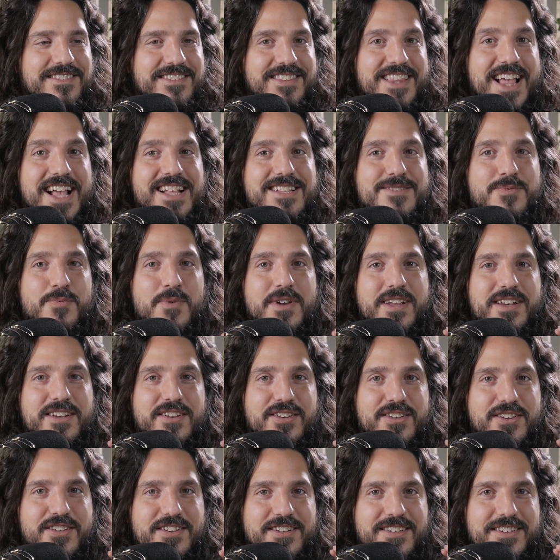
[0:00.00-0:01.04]
That's
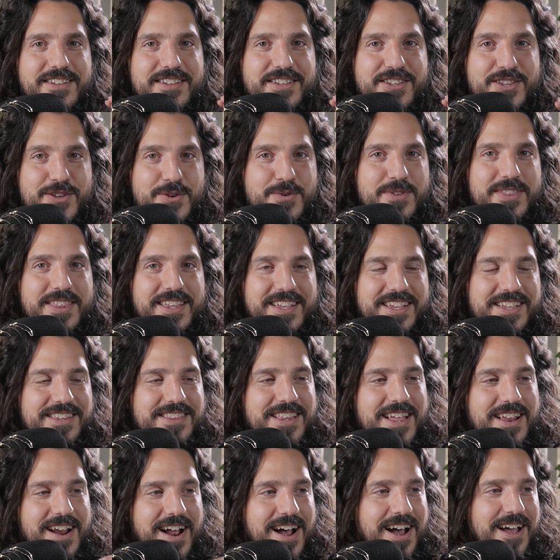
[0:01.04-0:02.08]
when you
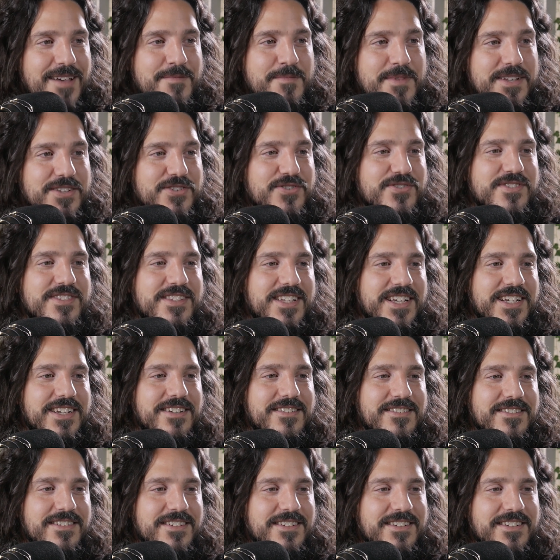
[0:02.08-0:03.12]
thinking that I'm
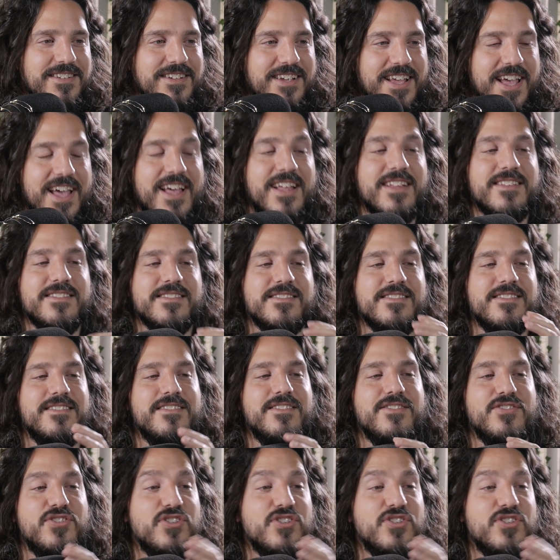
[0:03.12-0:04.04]
interesting ends.